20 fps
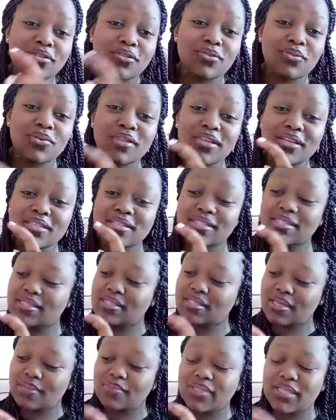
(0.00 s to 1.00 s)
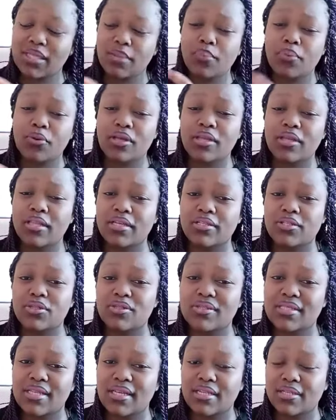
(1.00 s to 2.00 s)
to the same point that you
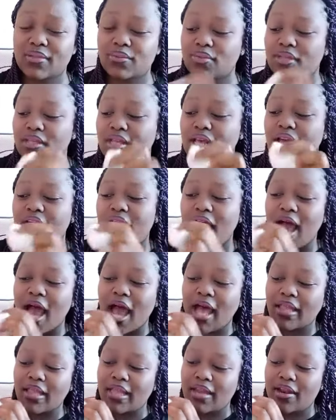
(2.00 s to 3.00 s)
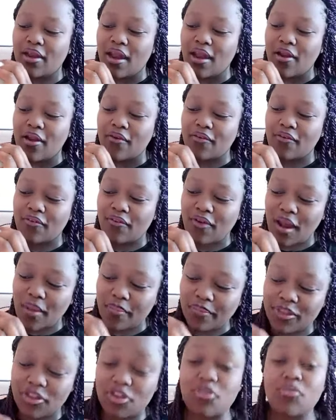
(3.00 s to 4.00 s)
started with, and then rub
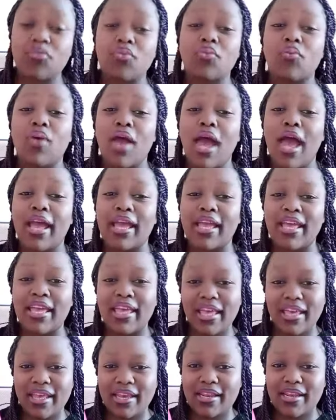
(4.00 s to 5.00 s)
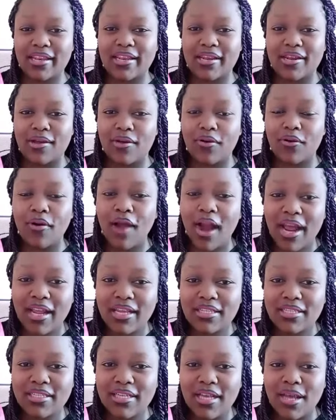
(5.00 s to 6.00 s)
through again. All
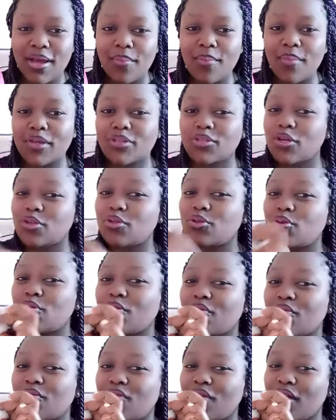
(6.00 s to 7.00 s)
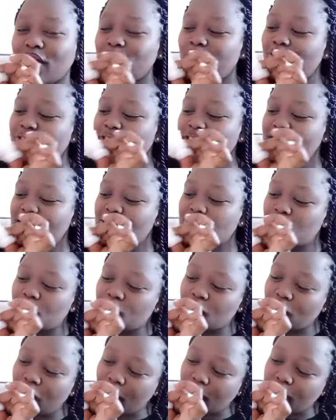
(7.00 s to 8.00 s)
right, make sure to you just
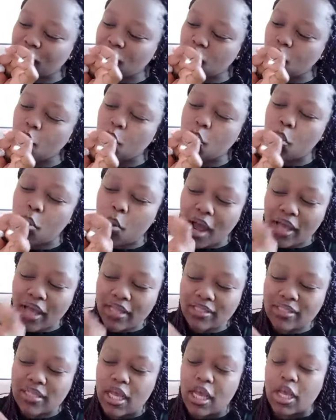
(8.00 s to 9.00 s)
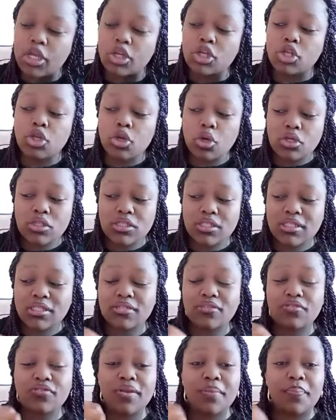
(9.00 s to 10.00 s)
rub through once. Don't
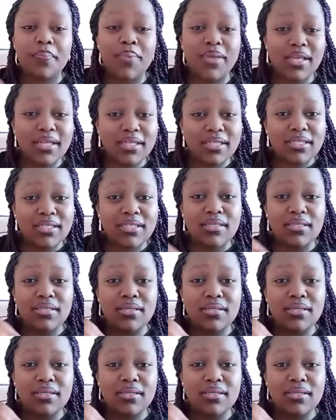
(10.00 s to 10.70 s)
repeat,